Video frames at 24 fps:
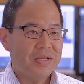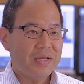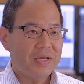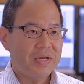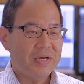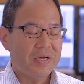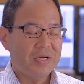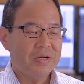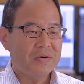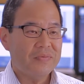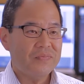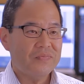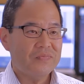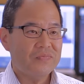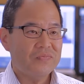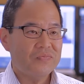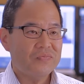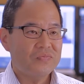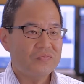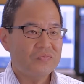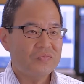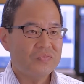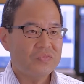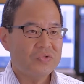
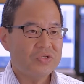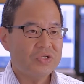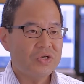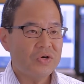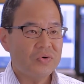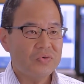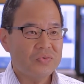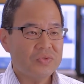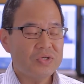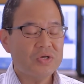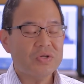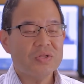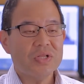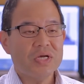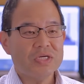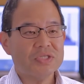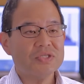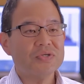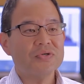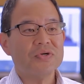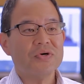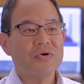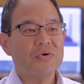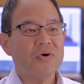Um, so to a
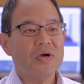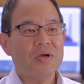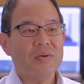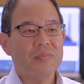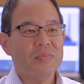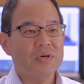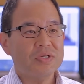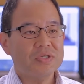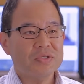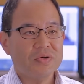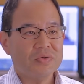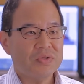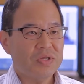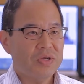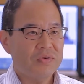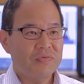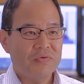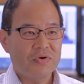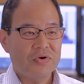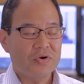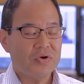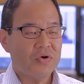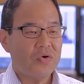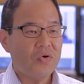lesser degree, but certainly if
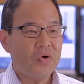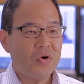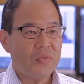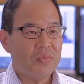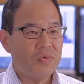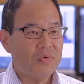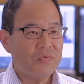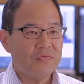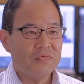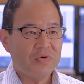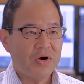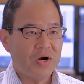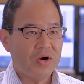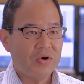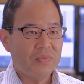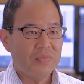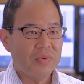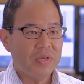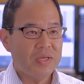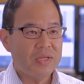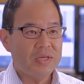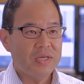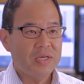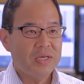you're in a corporate
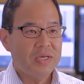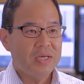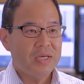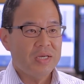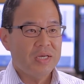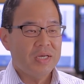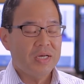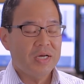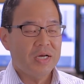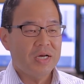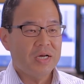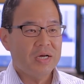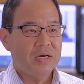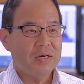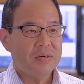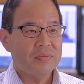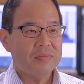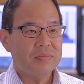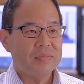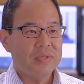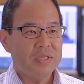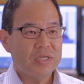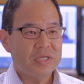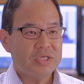environment,
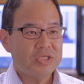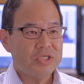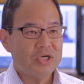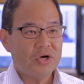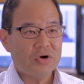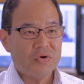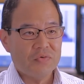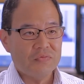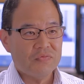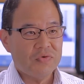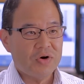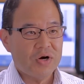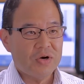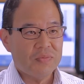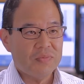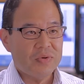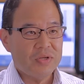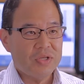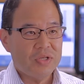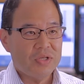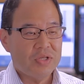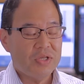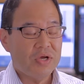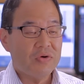um, in a shared
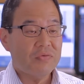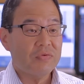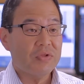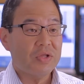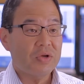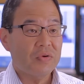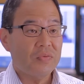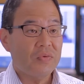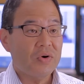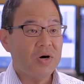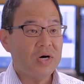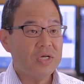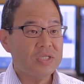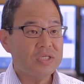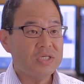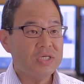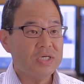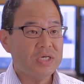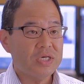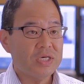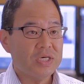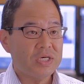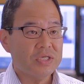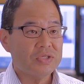environment, you definitely want
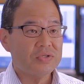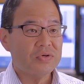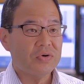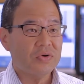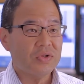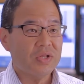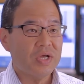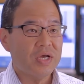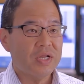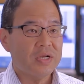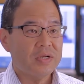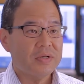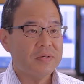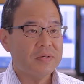to control that.